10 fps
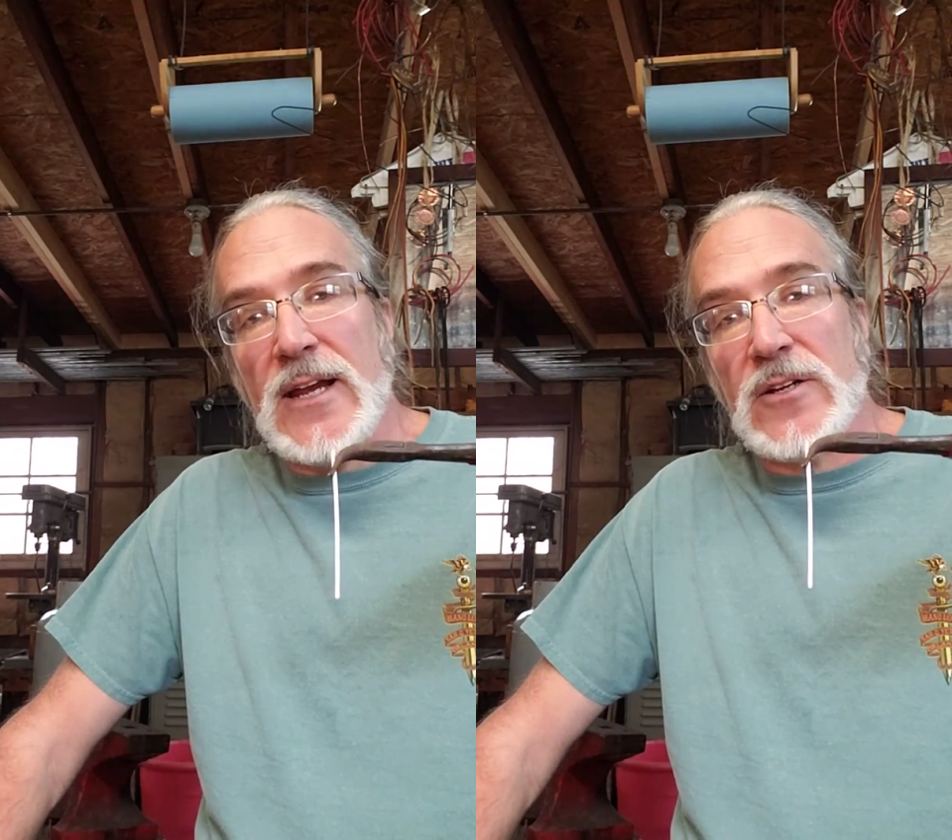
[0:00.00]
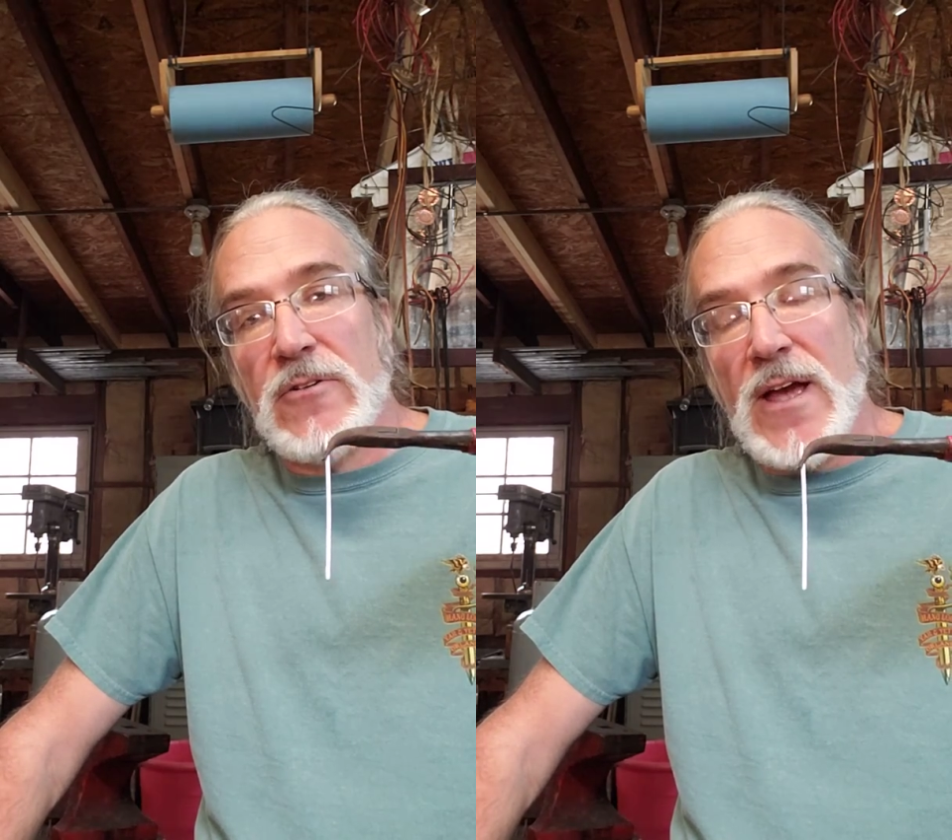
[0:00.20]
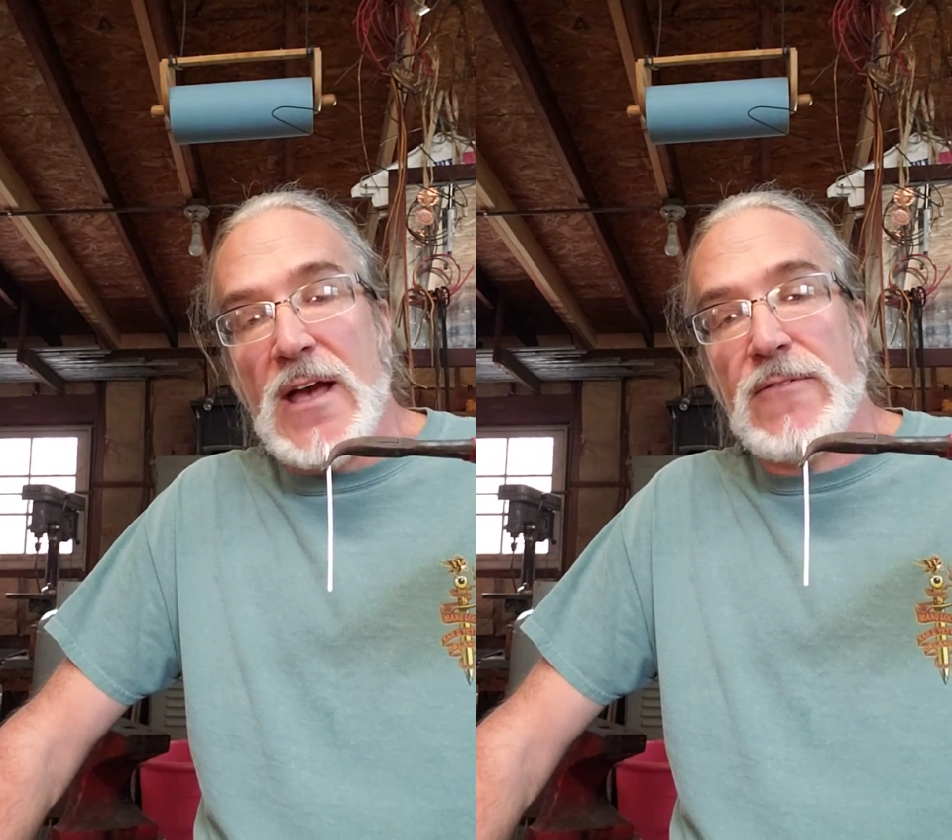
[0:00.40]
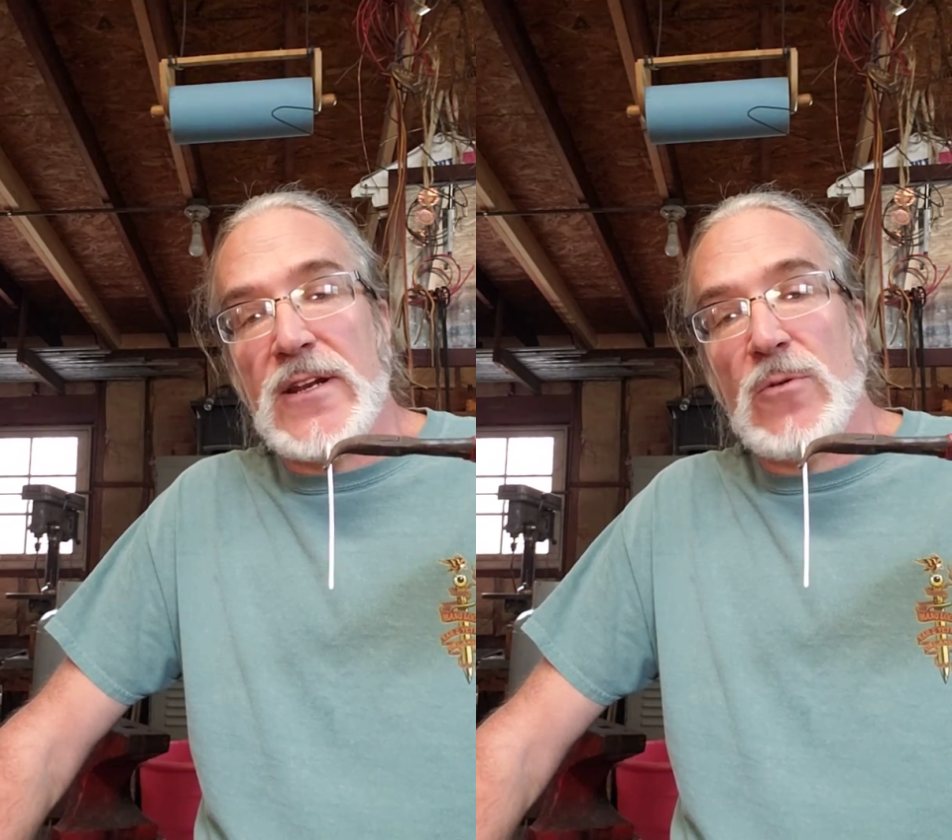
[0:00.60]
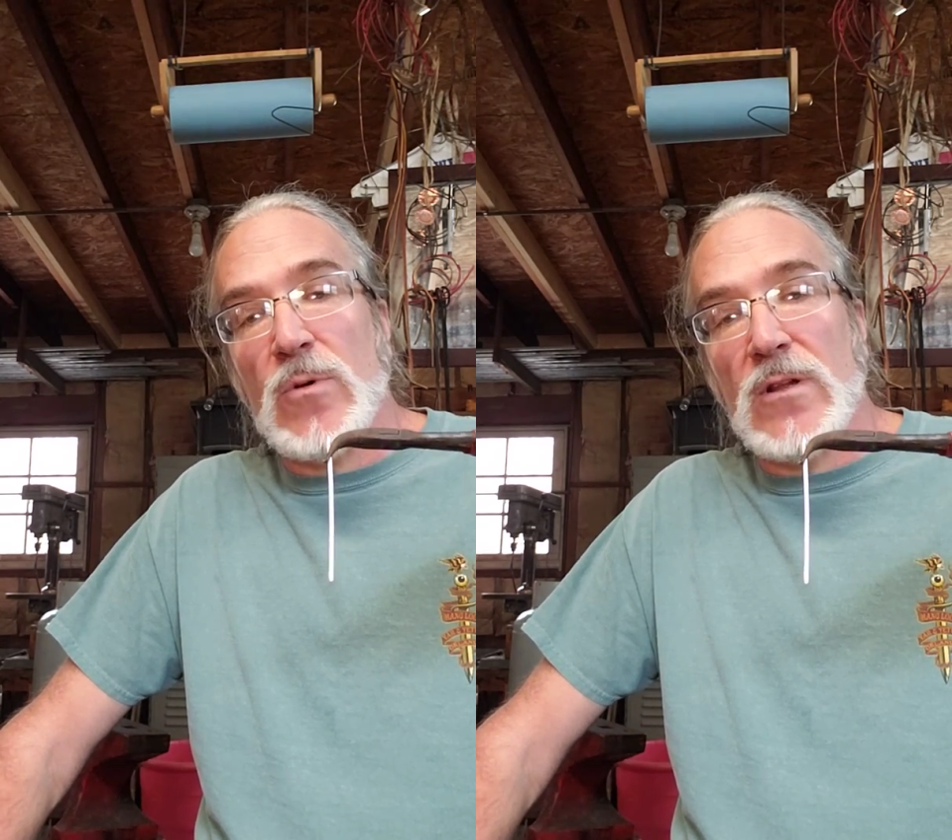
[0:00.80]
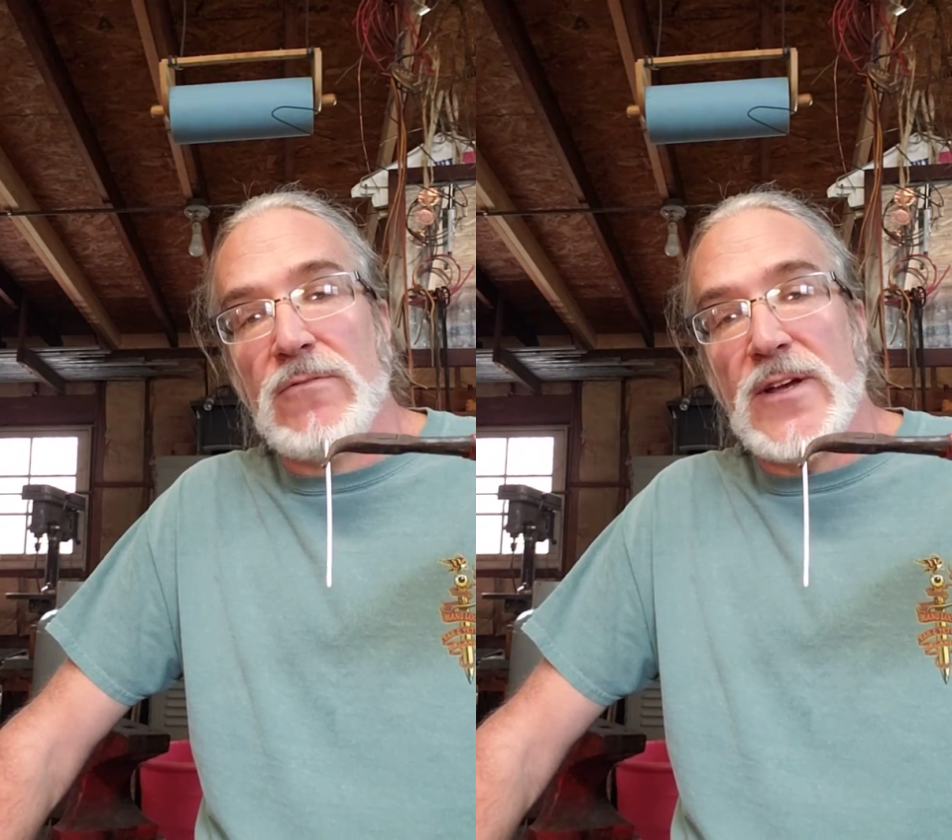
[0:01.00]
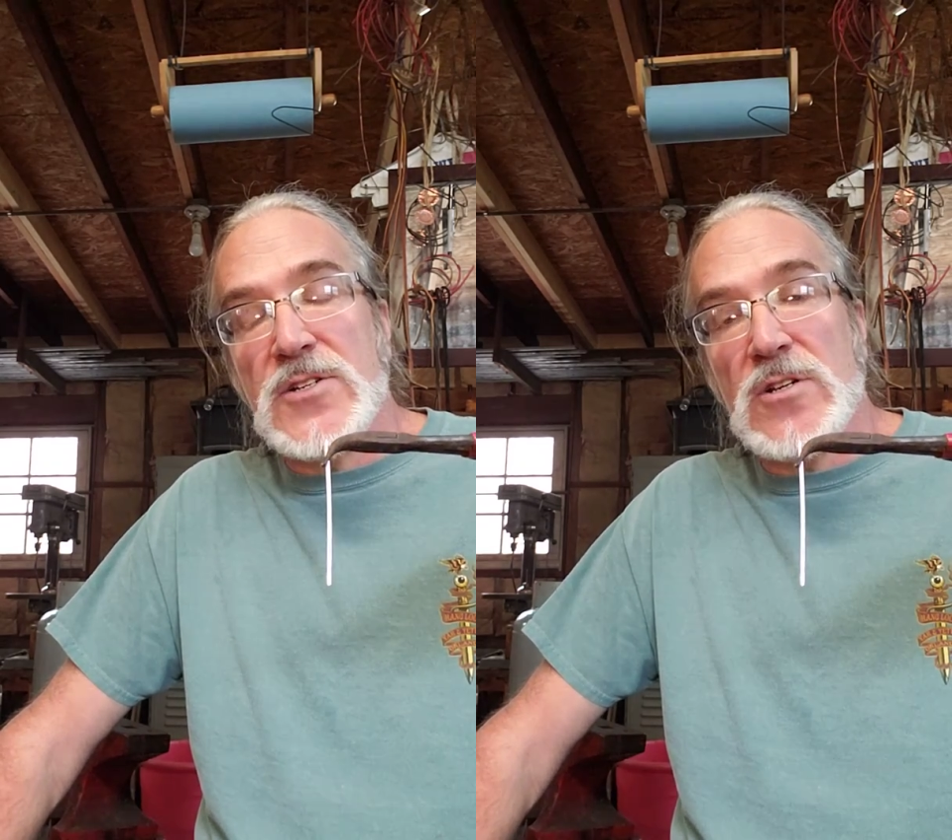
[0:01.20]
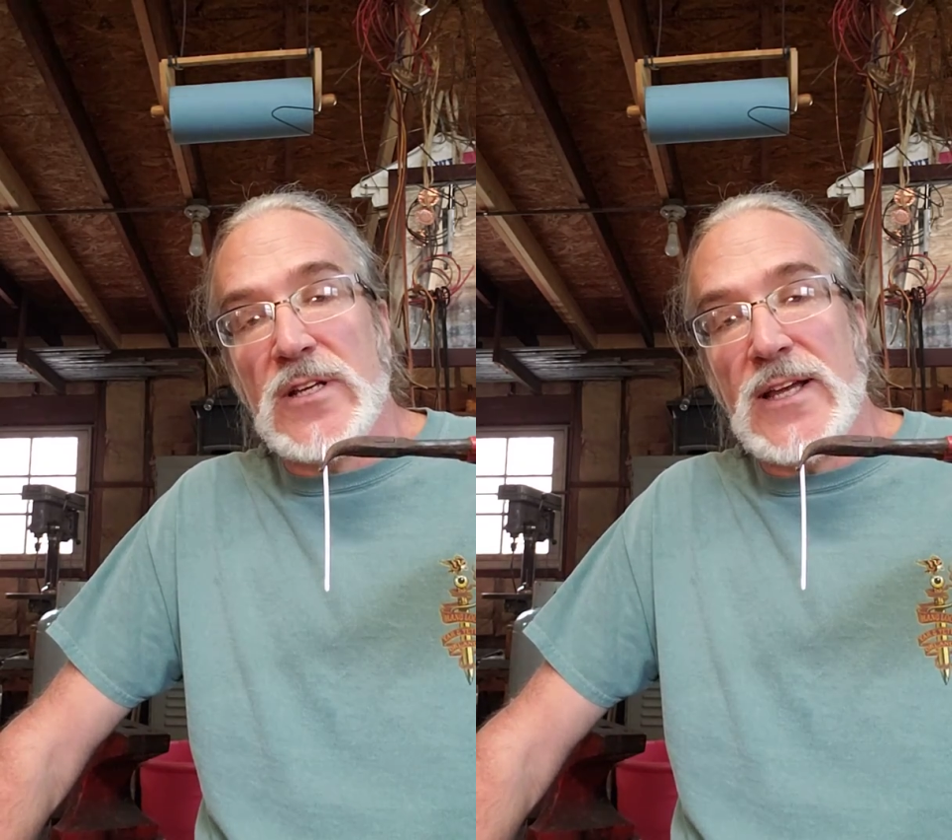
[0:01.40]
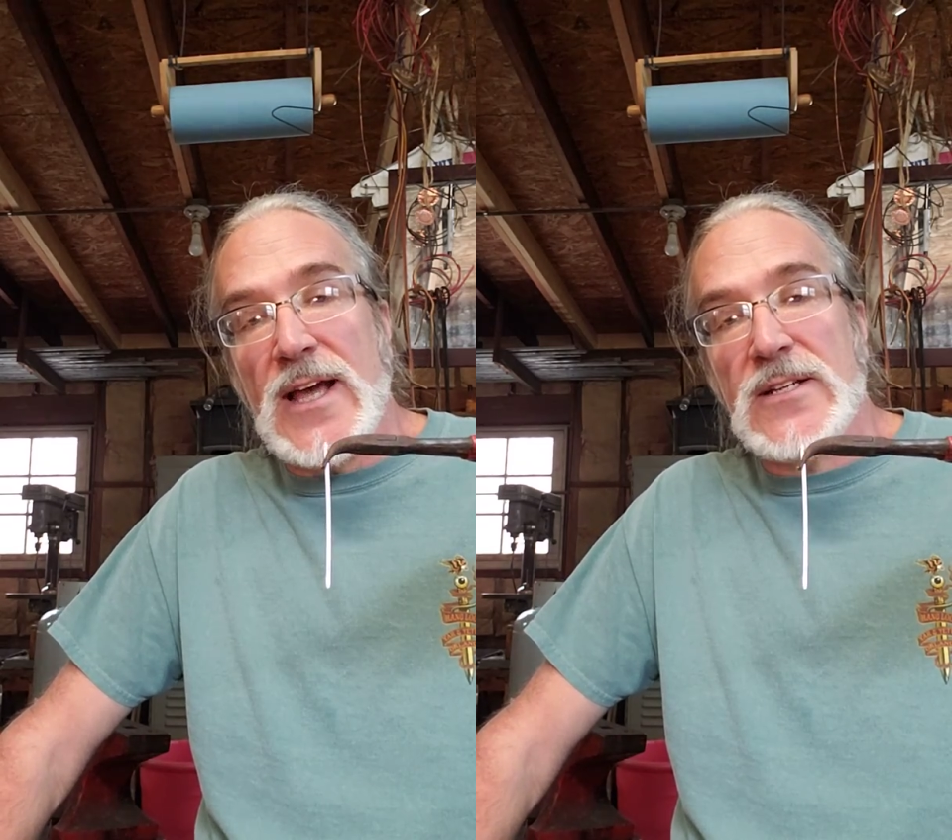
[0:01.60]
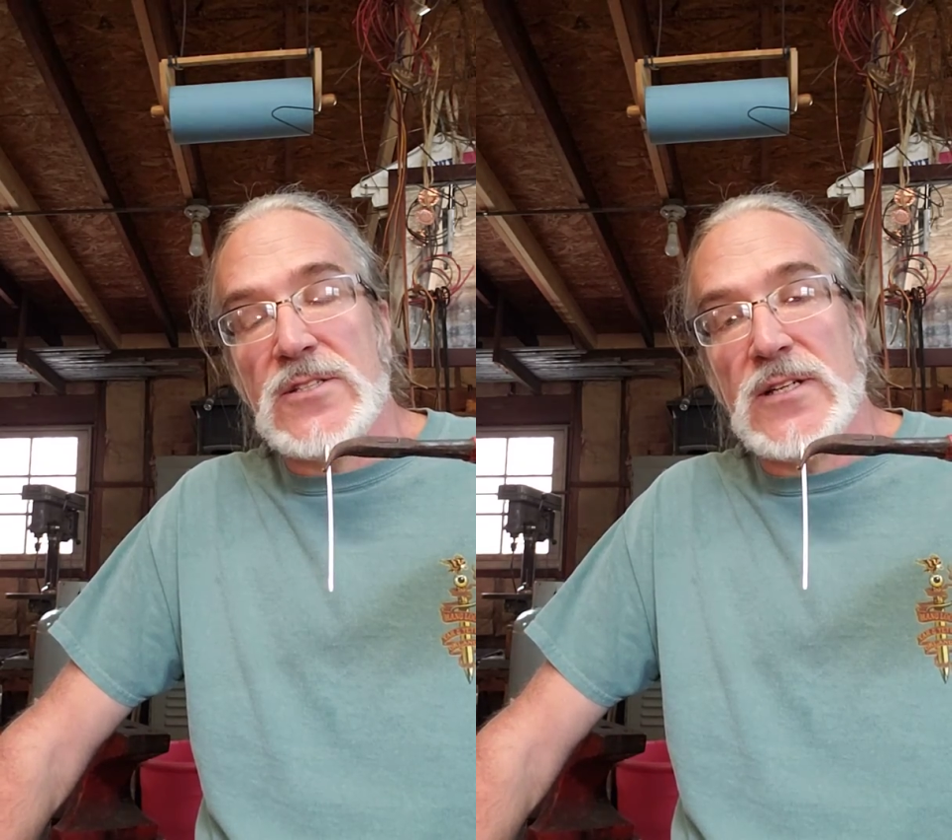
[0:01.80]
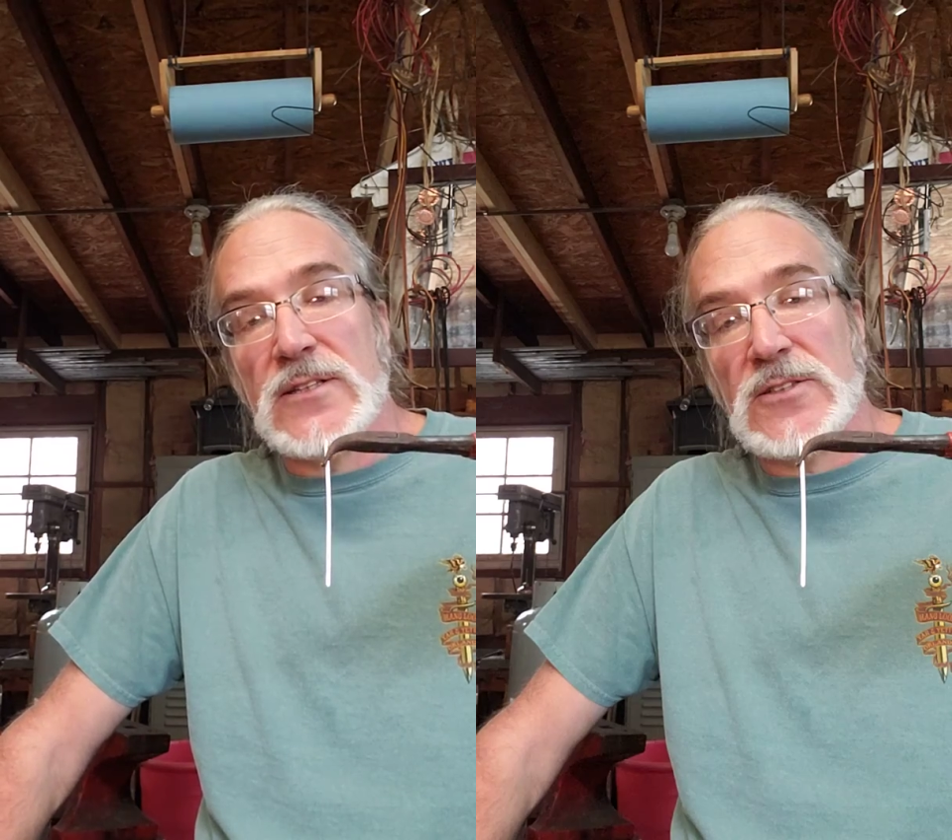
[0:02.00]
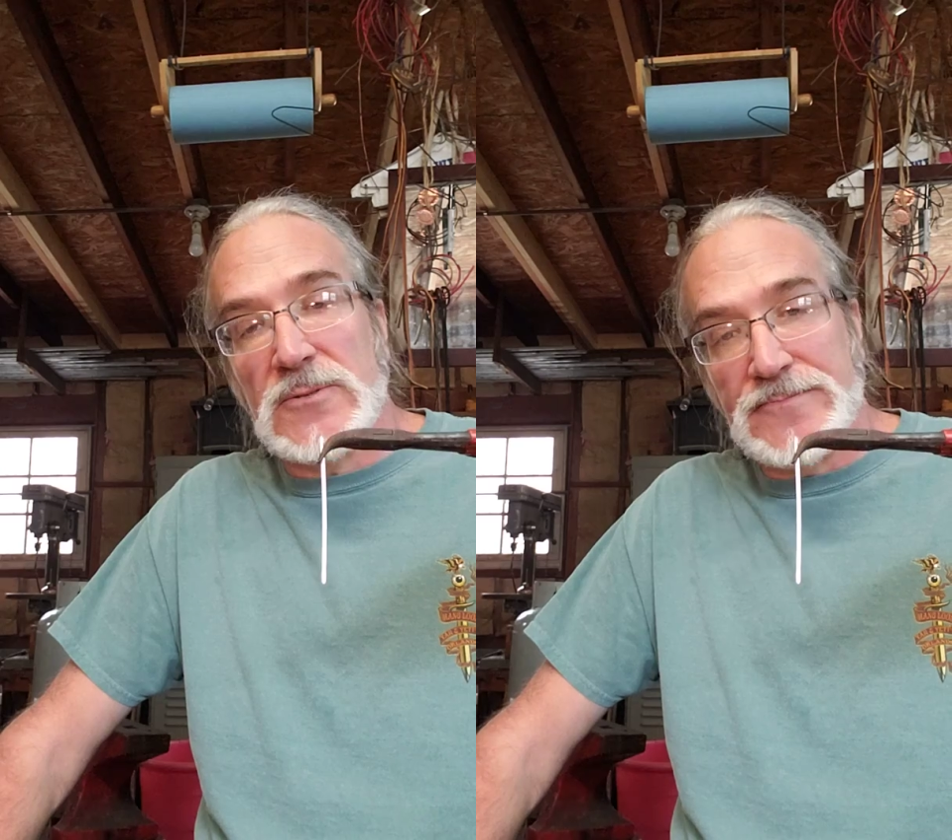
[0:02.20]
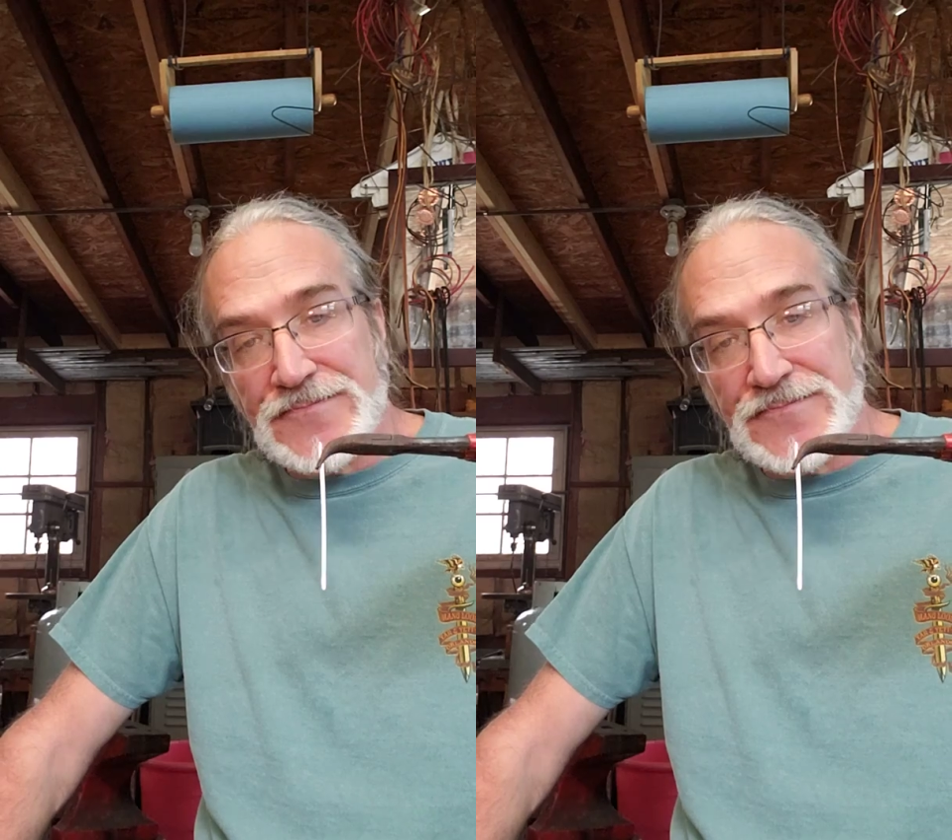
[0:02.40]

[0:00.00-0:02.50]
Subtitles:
and gravity will eventually, as it's